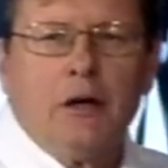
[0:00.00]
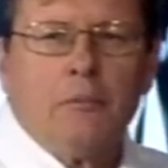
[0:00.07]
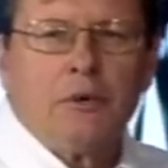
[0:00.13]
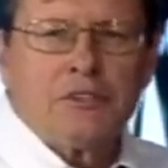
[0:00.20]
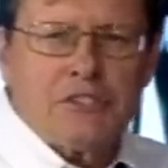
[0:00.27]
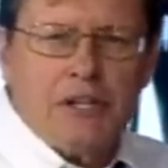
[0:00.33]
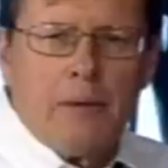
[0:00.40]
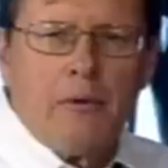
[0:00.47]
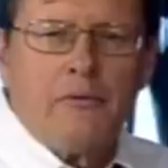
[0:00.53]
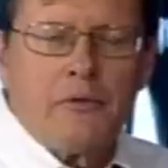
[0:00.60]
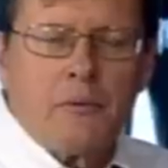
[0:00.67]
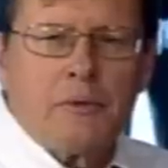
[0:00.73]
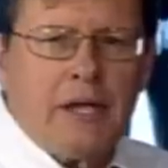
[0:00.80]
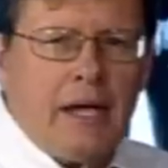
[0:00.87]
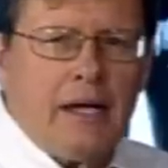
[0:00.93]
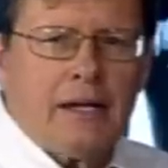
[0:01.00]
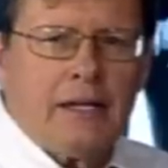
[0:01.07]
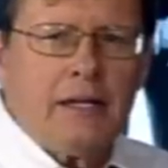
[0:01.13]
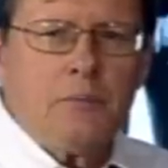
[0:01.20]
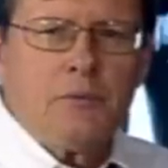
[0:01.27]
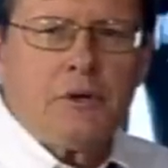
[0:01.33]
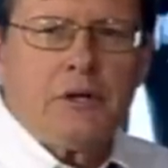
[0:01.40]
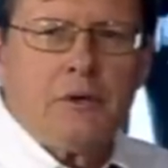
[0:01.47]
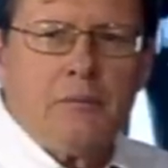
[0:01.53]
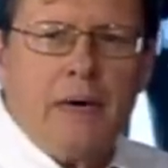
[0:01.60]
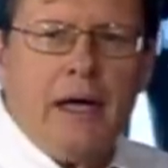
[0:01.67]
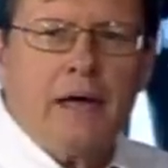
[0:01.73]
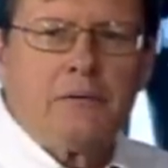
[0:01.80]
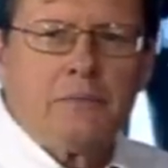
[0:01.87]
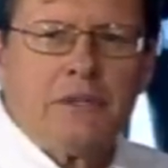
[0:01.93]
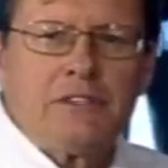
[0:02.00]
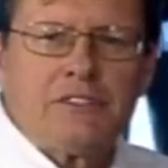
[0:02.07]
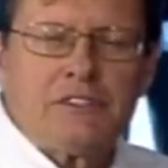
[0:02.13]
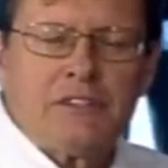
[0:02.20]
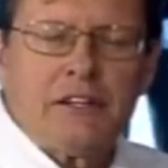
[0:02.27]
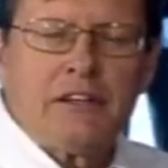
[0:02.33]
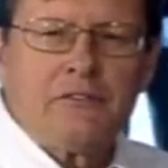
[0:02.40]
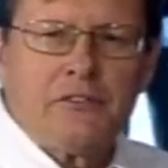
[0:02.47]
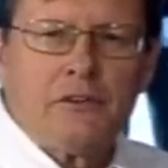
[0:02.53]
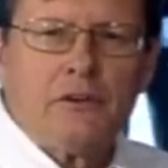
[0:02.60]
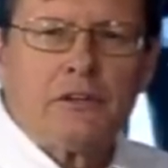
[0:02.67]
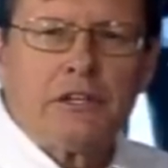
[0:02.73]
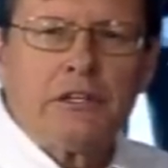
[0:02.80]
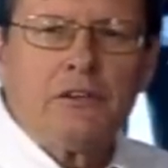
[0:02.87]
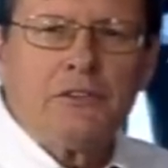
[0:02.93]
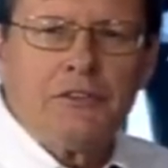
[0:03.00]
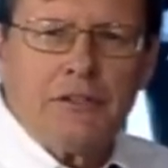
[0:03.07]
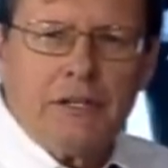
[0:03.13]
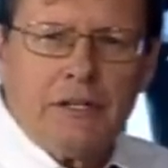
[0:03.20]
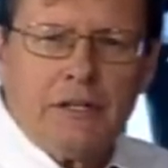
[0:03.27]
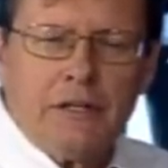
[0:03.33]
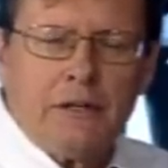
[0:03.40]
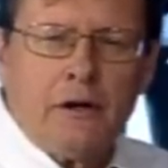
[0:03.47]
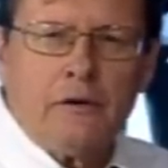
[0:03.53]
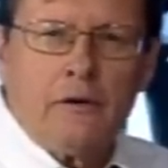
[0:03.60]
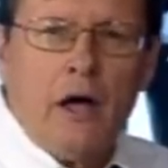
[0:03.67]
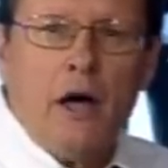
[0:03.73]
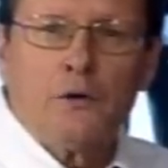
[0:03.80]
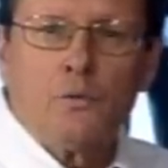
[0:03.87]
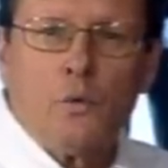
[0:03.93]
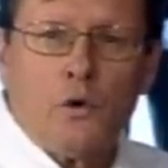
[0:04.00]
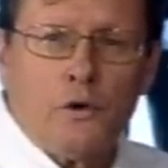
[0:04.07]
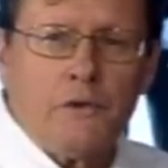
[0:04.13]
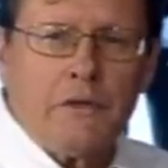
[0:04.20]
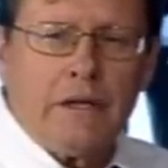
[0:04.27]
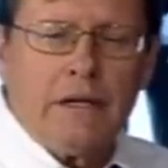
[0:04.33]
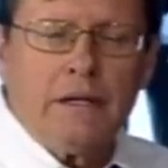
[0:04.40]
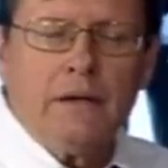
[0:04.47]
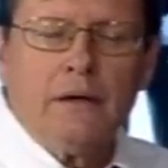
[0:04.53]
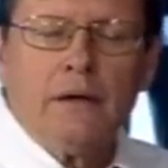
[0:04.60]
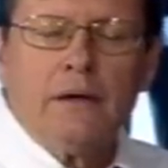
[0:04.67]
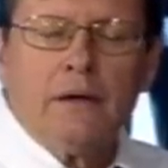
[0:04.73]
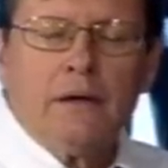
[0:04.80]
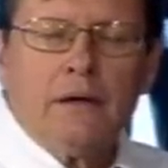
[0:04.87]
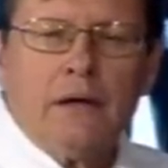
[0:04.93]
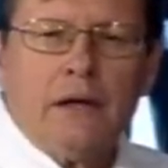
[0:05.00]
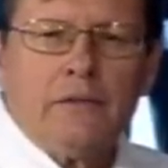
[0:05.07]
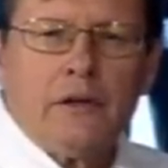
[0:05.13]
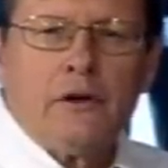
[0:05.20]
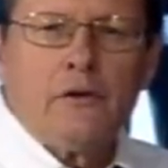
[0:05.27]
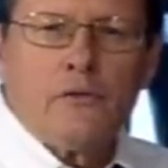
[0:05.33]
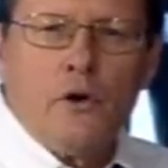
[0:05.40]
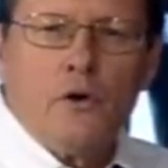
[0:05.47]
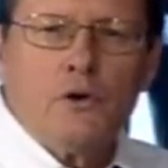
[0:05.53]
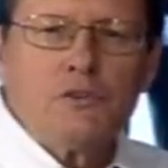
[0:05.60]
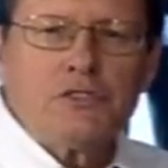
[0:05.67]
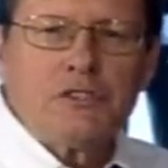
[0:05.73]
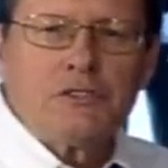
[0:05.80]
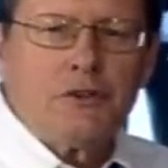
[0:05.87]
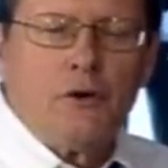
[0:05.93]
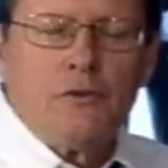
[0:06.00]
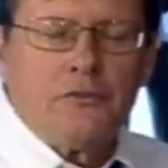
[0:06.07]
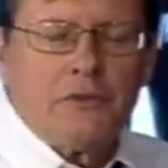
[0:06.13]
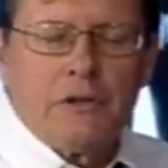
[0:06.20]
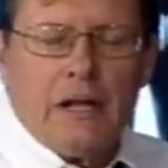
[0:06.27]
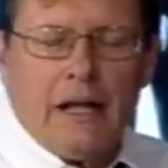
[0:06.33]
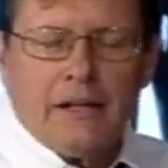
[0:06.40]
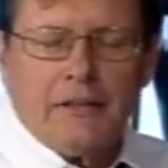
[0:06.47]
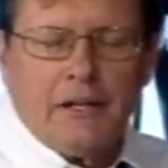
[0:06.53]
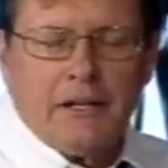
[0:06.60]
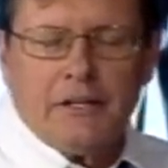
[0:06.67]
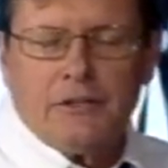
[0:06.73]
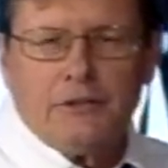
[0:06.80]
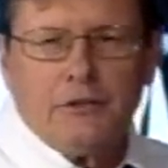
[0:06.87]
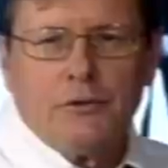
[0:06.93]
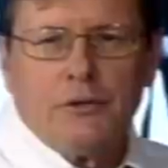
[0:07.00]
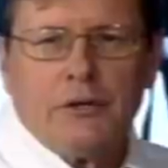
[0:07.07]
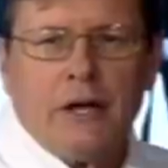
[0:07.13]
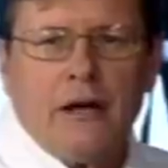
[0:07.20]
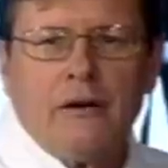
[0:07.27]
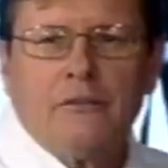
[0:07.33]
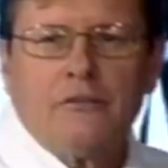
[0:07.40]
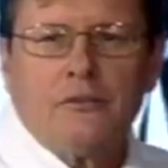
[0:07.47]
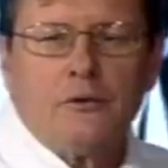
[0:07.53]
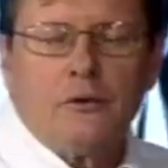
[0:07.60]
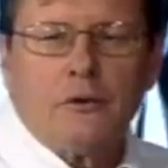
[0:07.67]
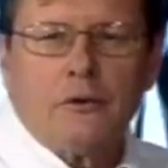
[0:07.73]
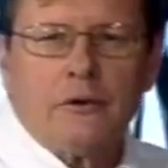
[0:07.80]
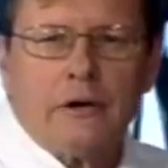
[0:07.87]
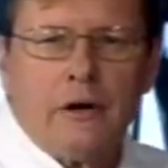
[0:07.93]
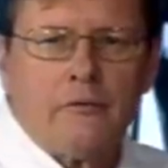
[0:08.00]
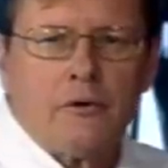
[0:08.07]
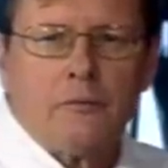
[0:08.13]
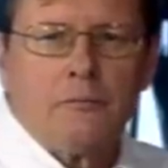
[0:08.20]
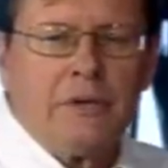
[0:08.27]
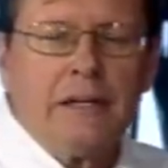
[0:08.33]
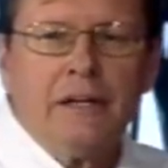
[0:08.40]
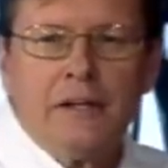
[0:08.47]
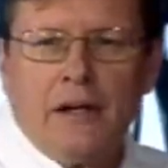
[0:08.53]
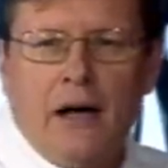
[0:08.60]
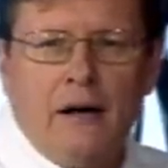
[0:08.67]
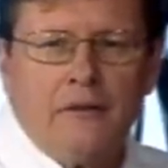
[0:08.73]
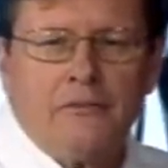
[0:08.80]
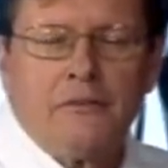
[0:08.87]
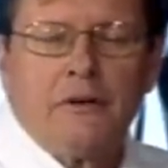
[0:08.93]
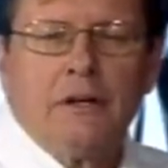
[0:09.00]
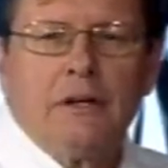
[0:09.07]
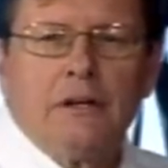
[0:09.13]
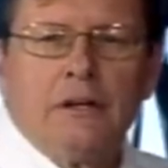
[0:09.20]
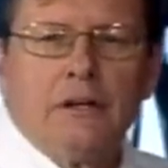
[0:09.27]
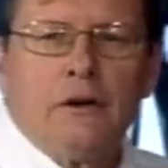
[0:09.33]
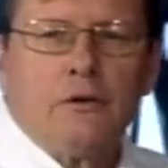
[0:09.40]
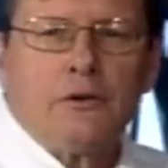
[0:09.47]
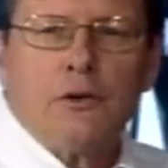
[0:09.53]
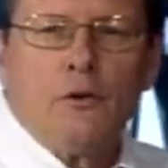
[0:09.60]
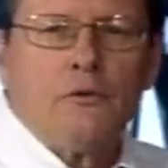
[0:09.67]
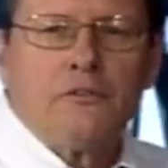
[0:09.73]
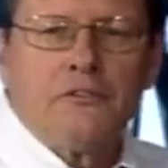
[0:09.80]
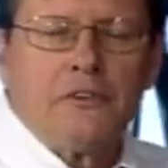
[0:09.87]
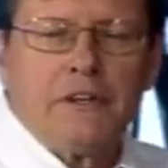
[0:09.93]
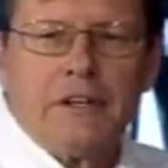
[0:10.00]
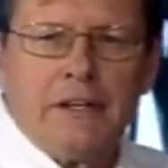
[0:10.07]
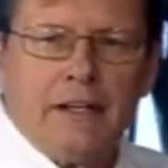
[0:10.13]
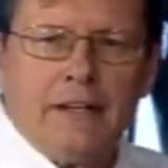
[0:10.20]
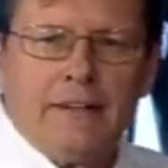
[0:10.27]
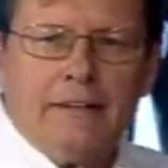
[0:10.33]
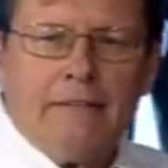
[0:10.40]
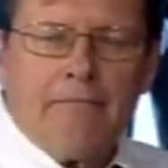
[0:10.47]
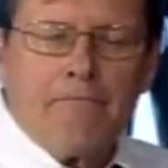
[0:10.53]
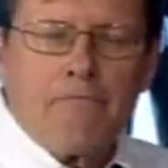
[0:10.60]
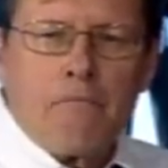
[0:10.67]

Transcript: But some of them can't keep the commandments and they feel guilty and unworthy. And there are those that don't feel like they can do enough or ever be enough or don't fit in.